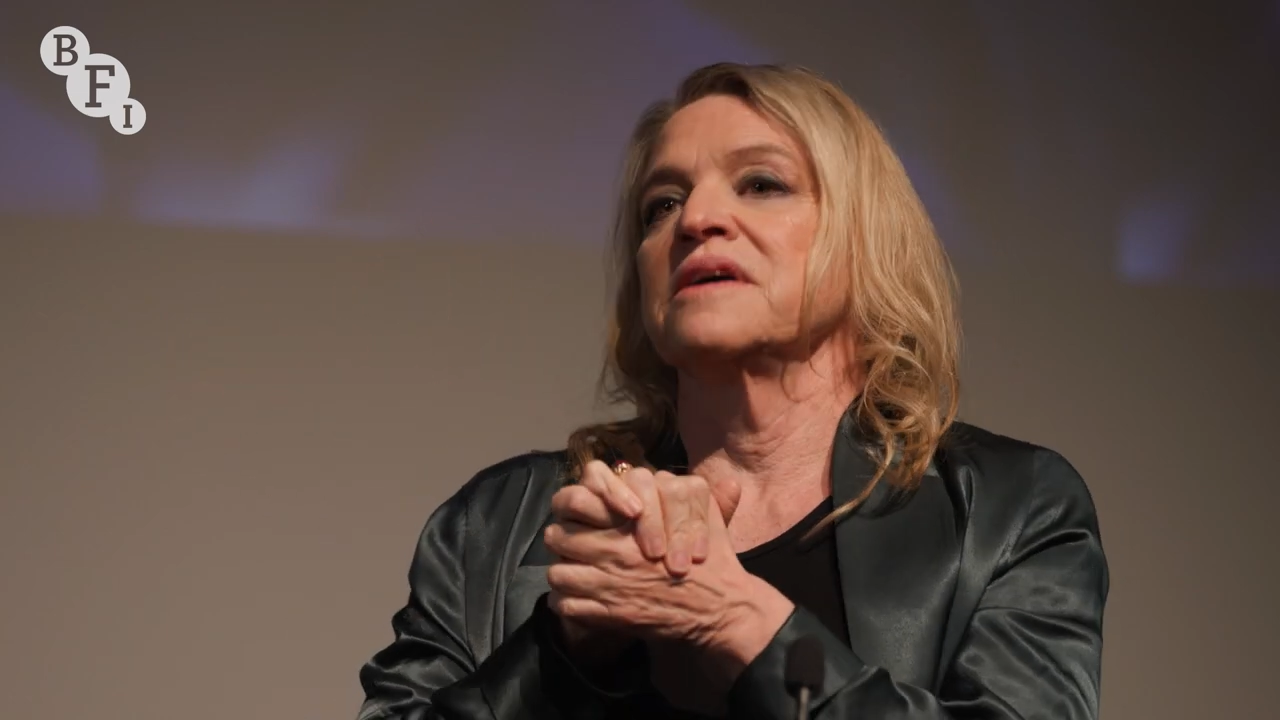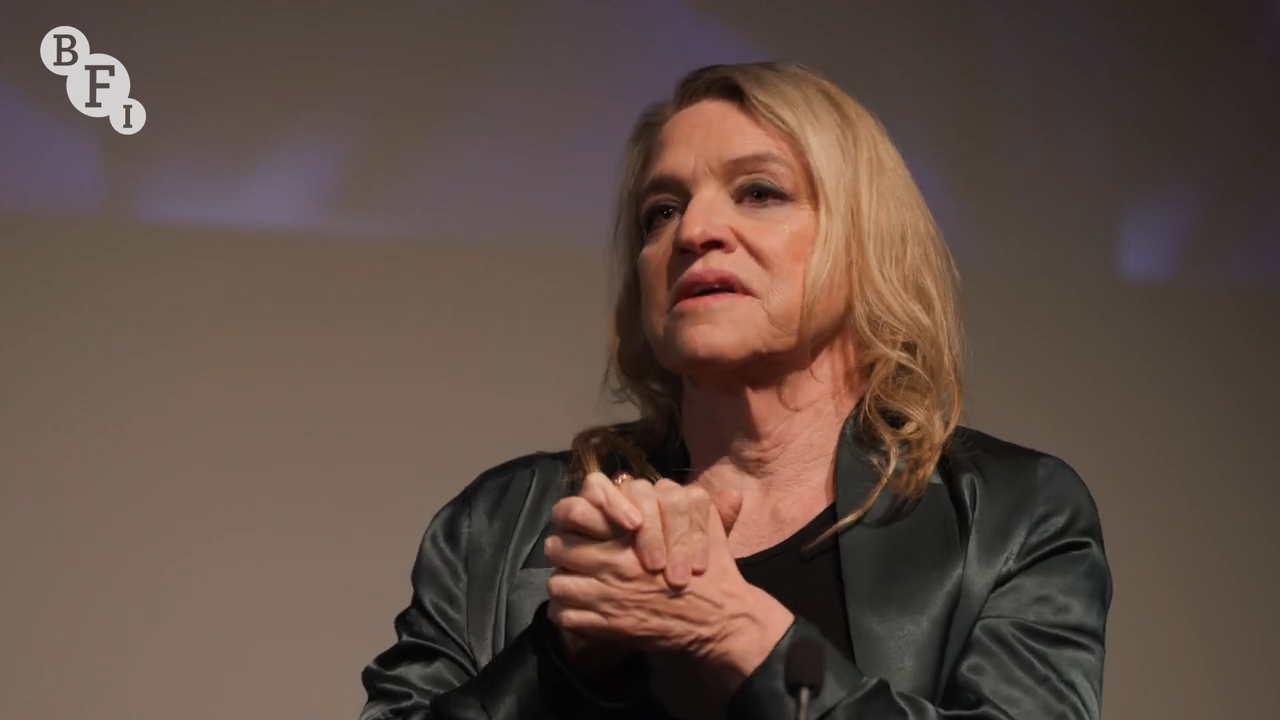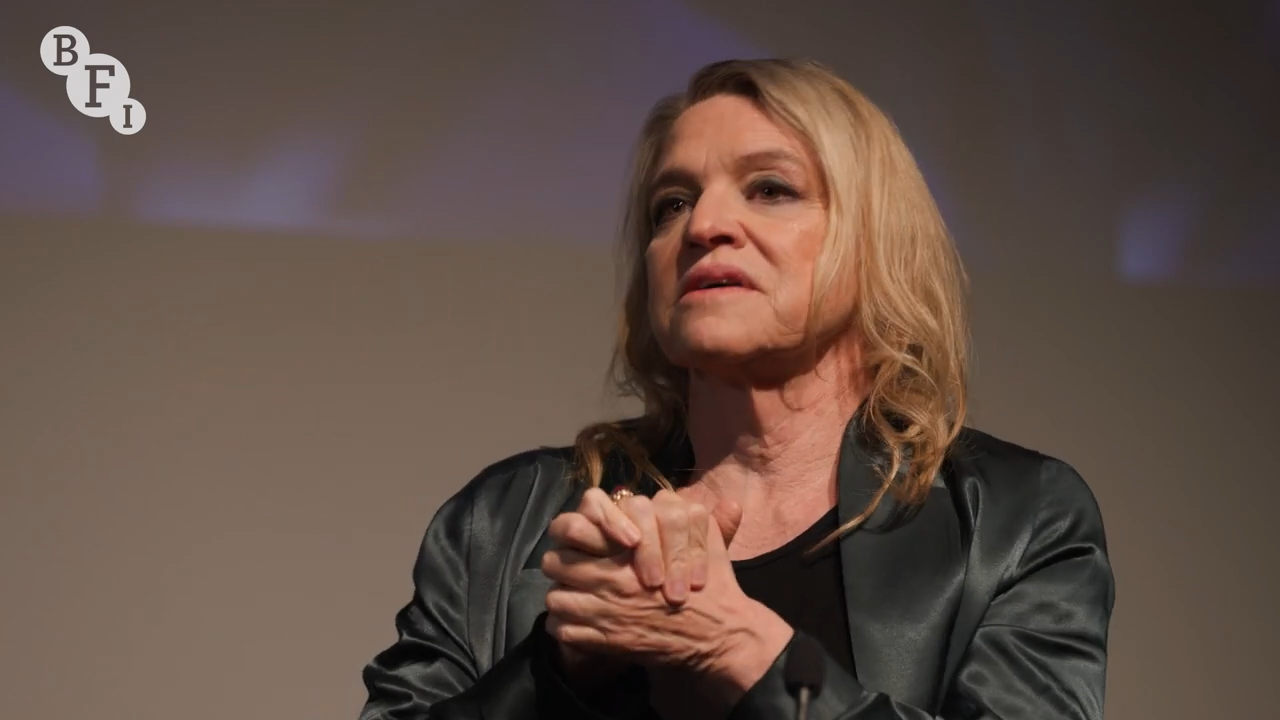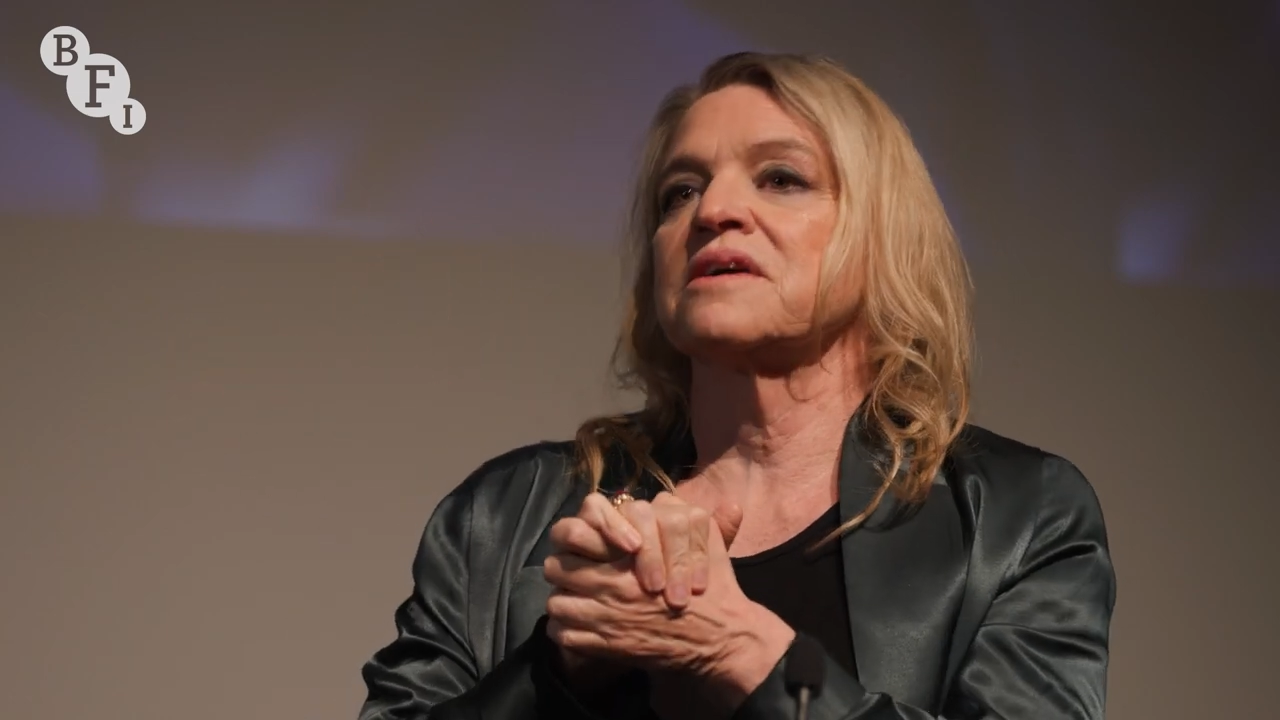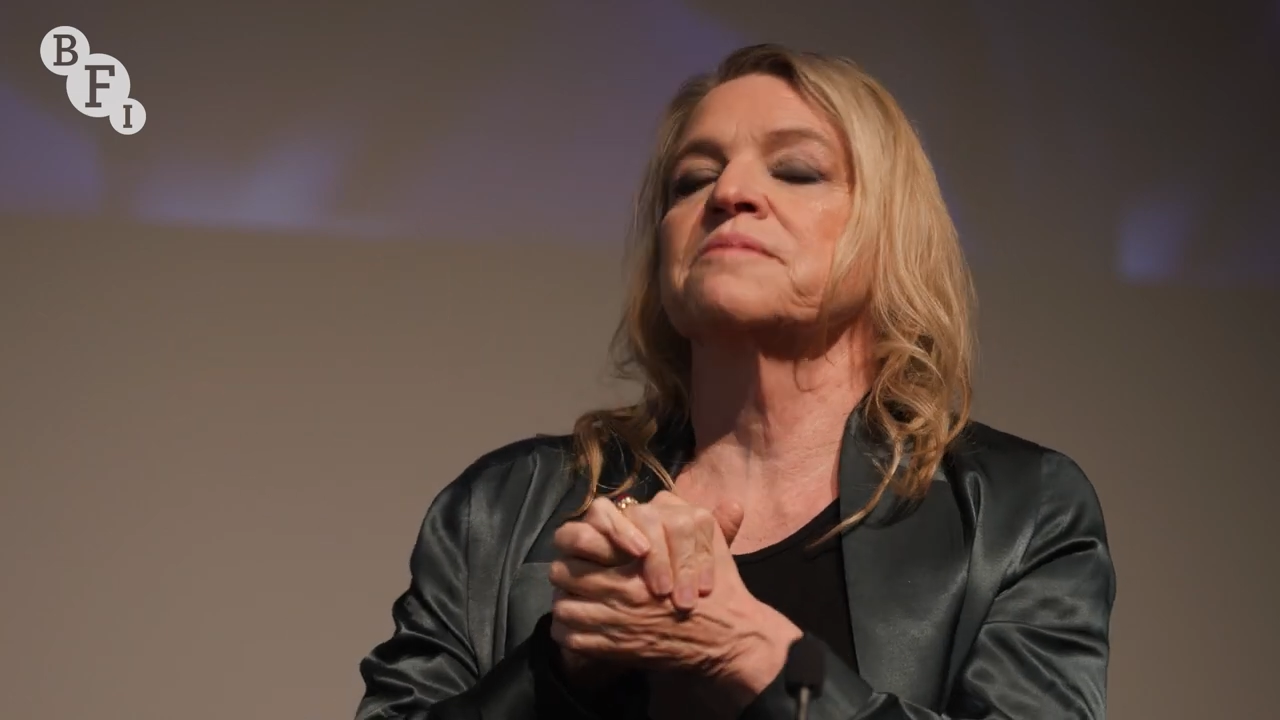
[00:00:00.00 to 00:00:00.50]

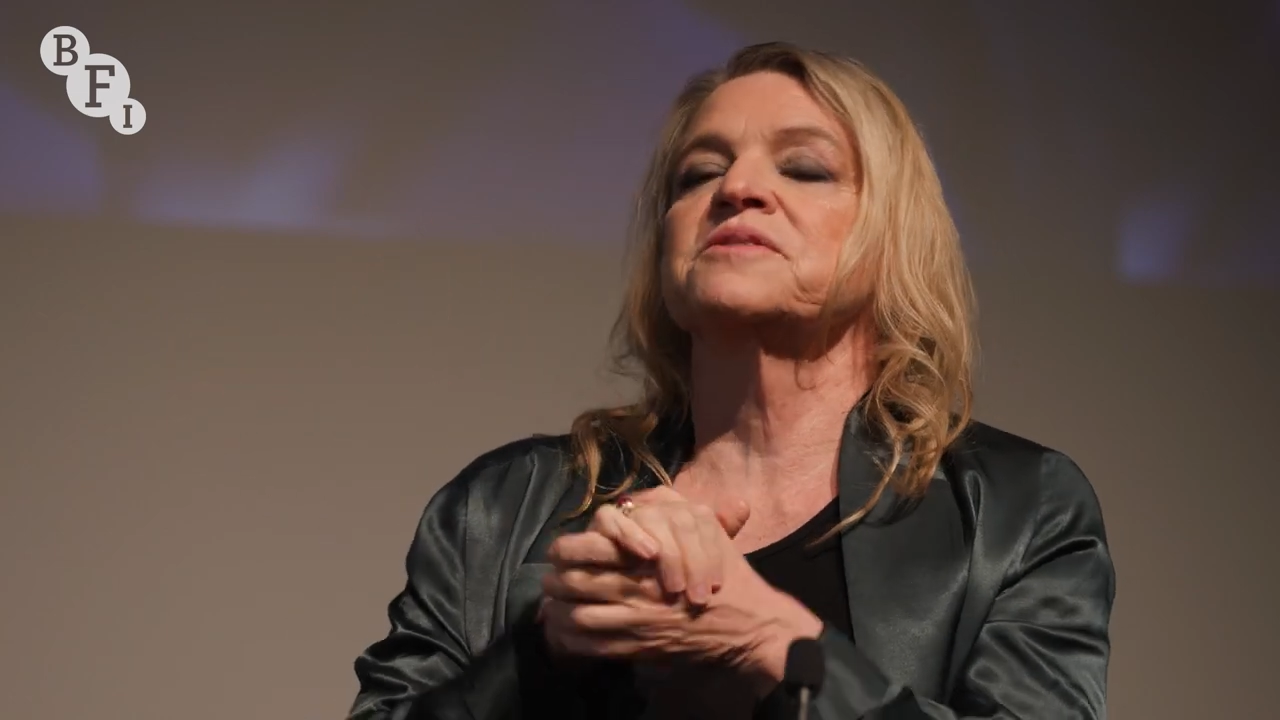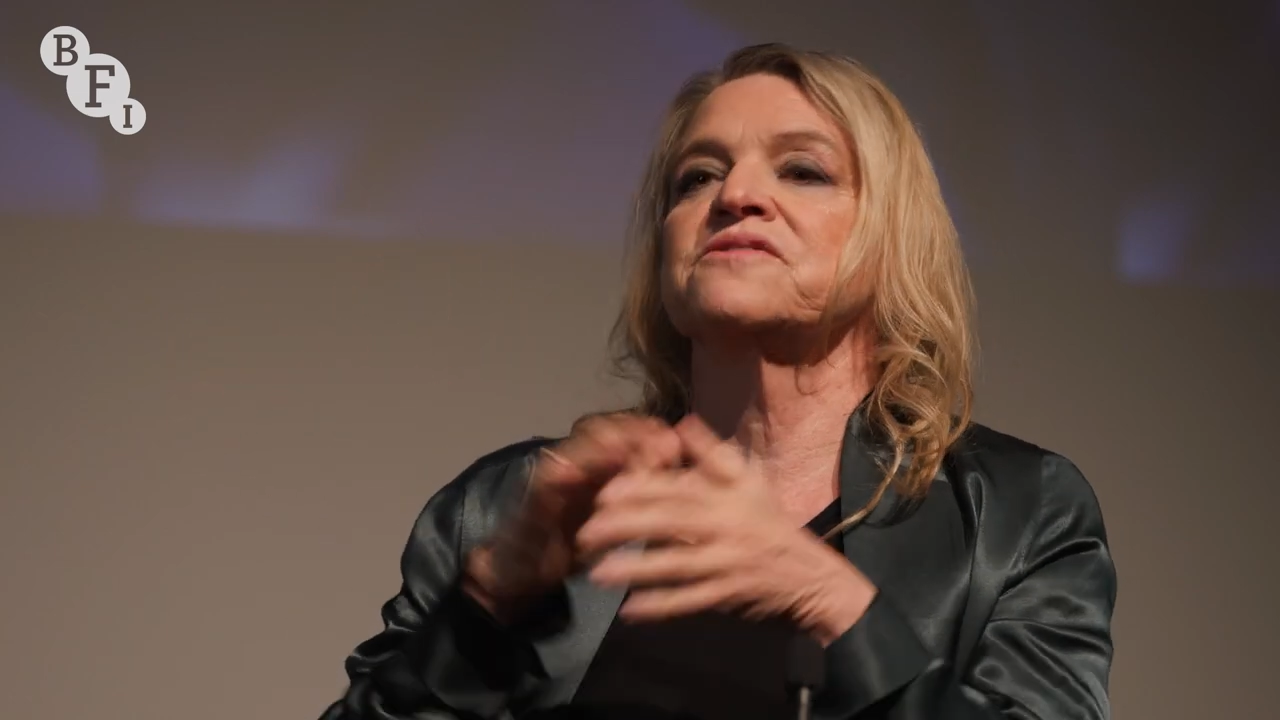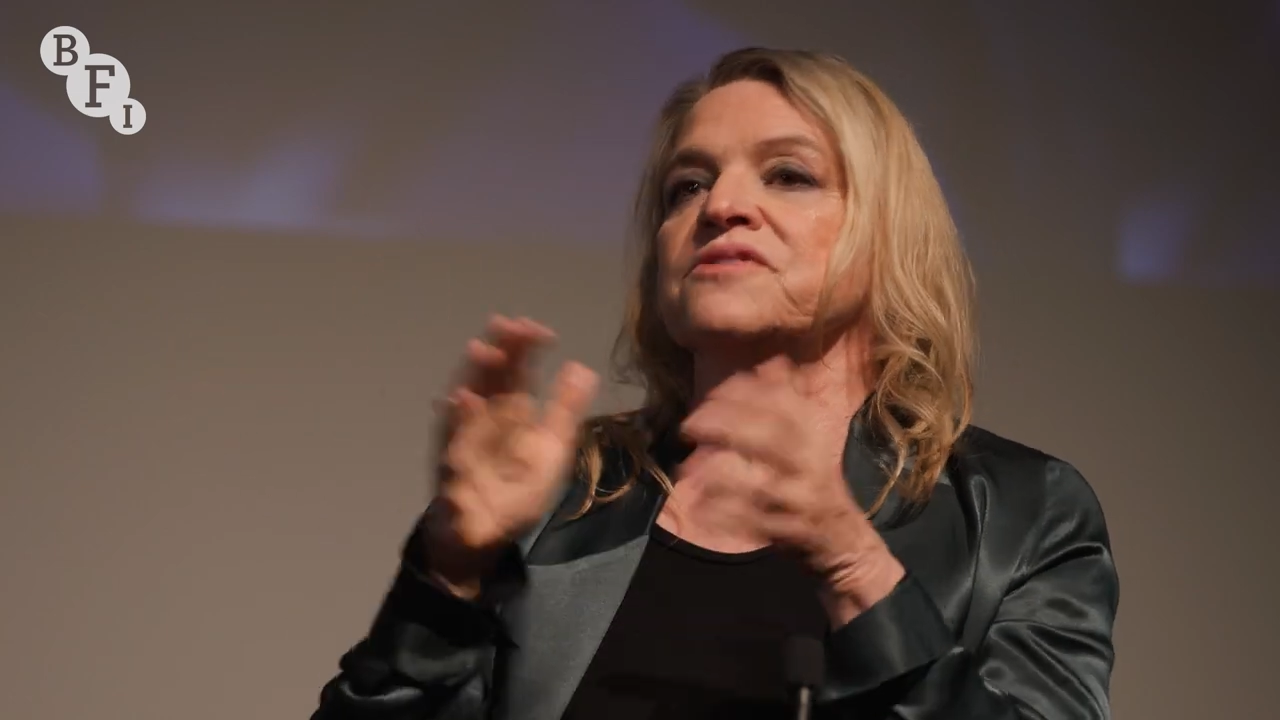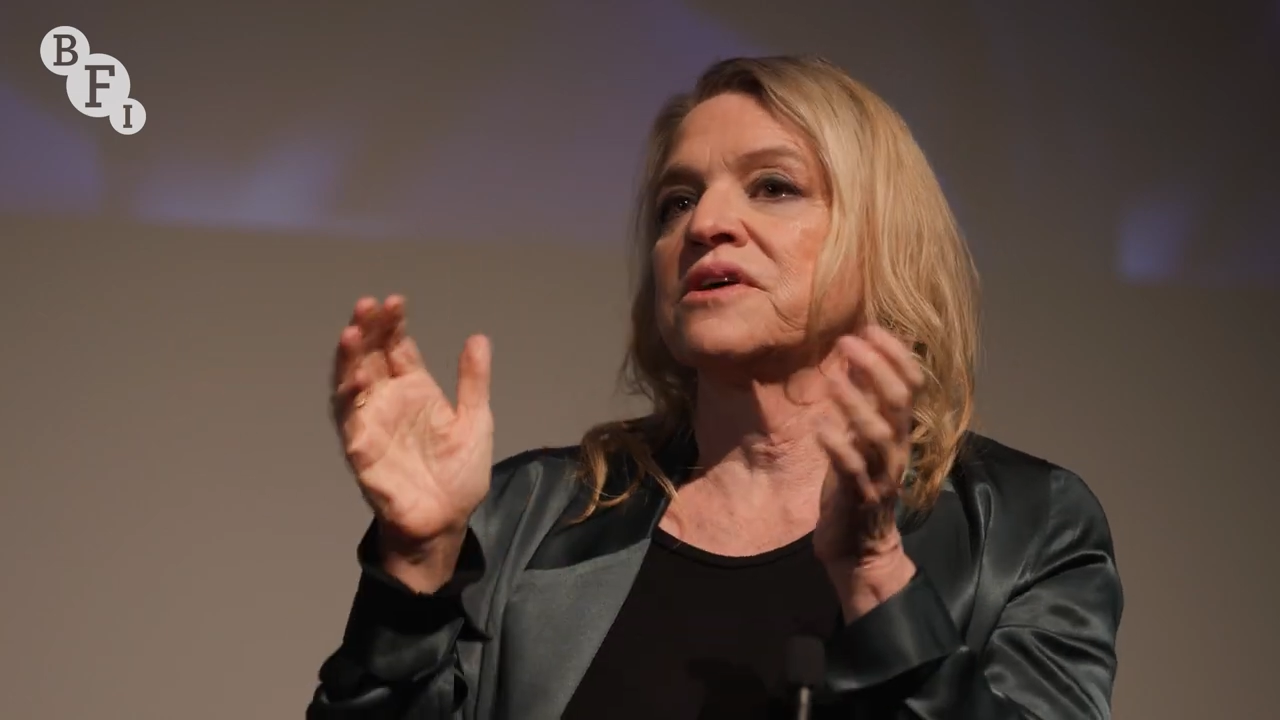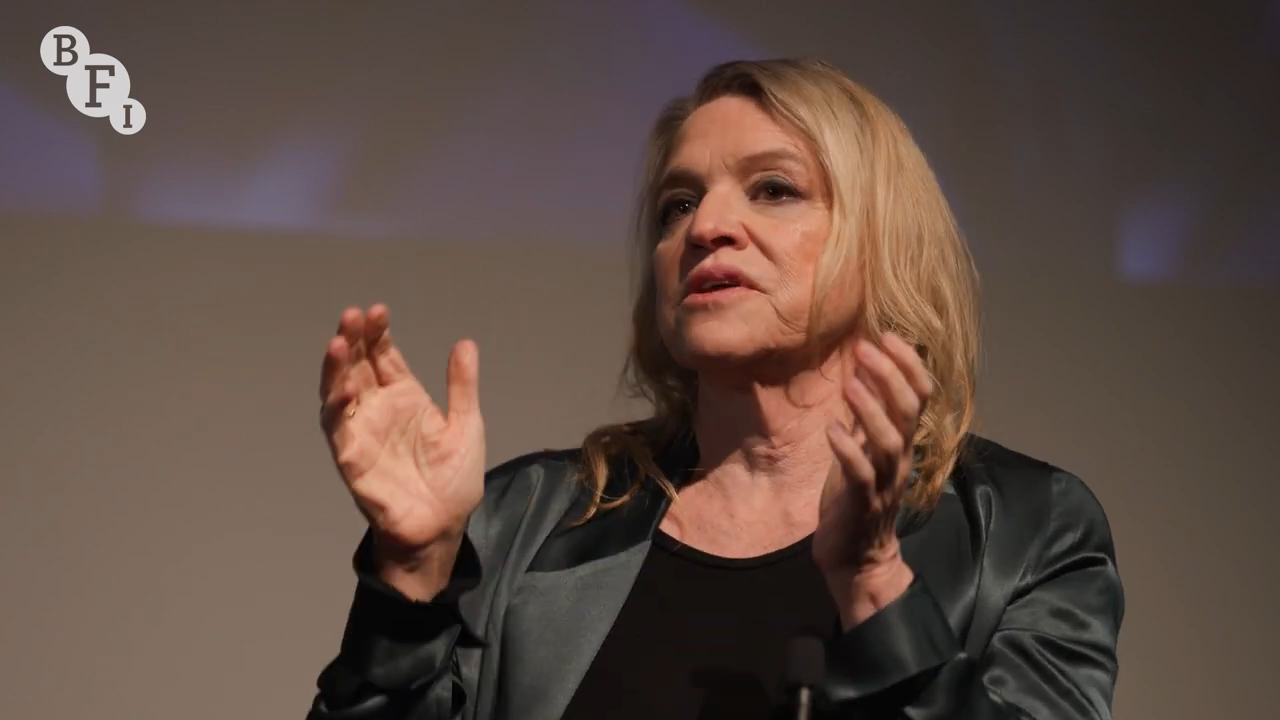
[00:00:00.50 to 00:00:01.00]
in the
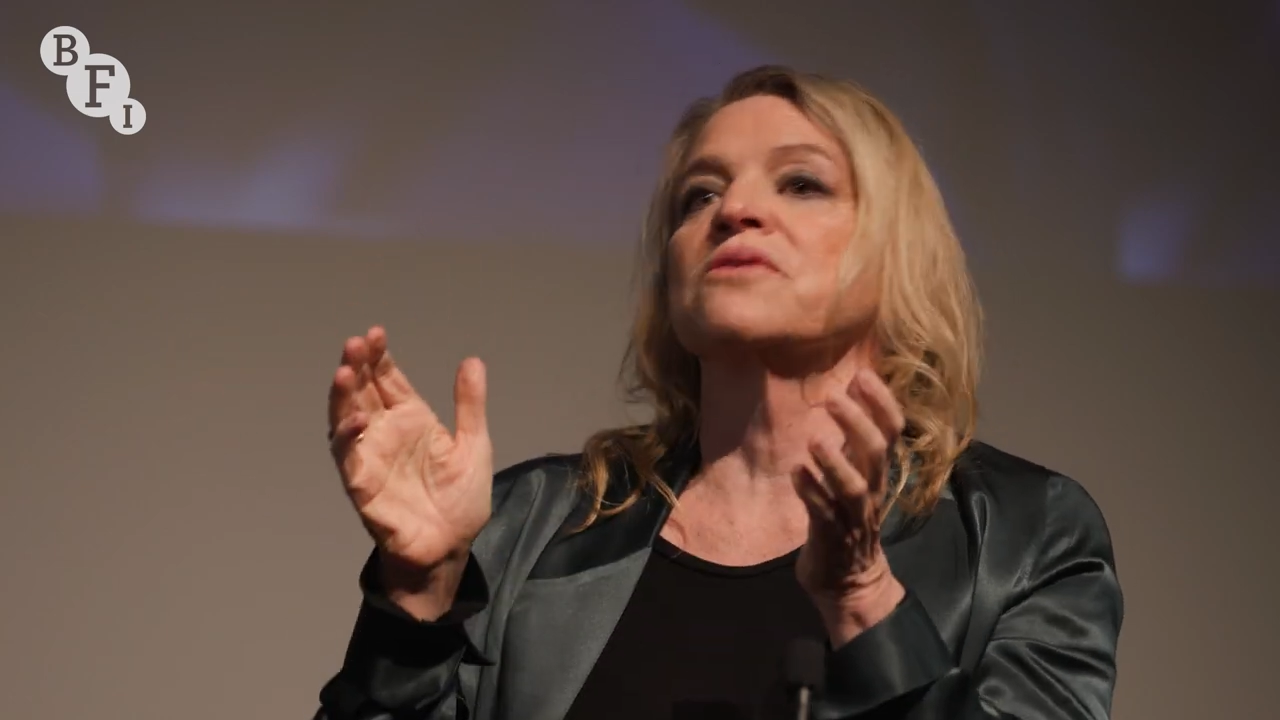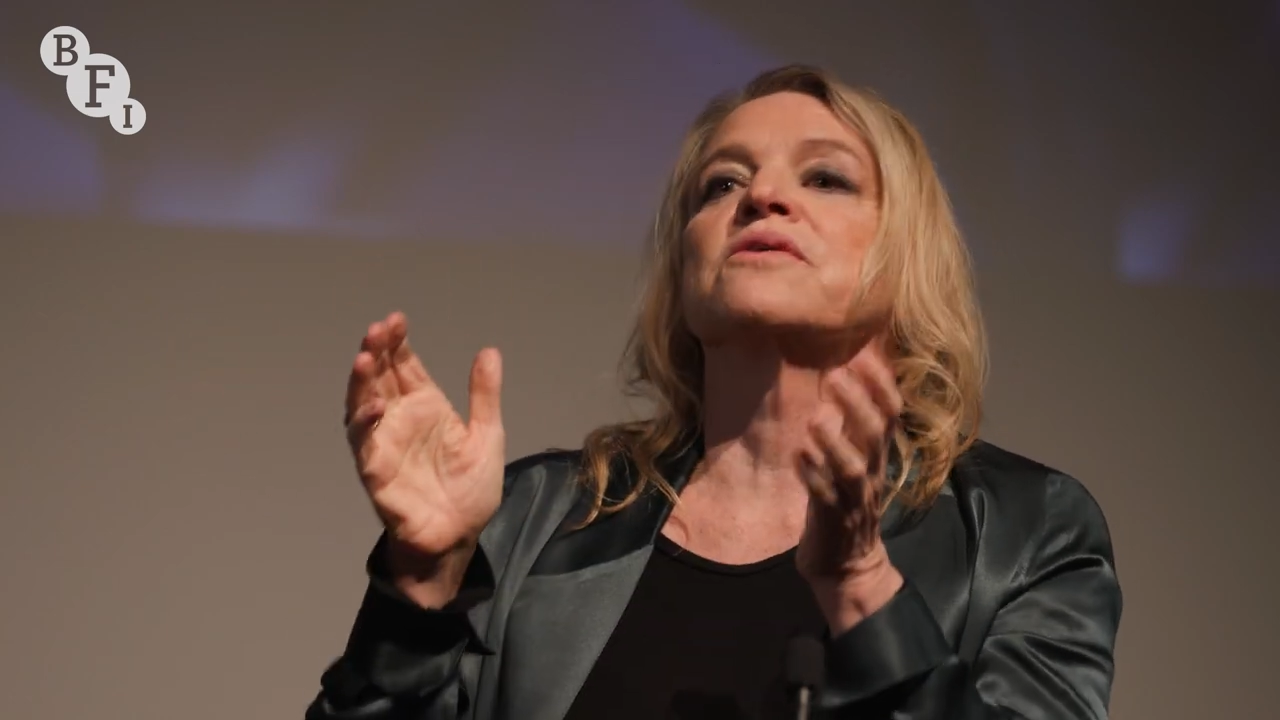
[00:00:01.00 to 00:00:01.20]
competition,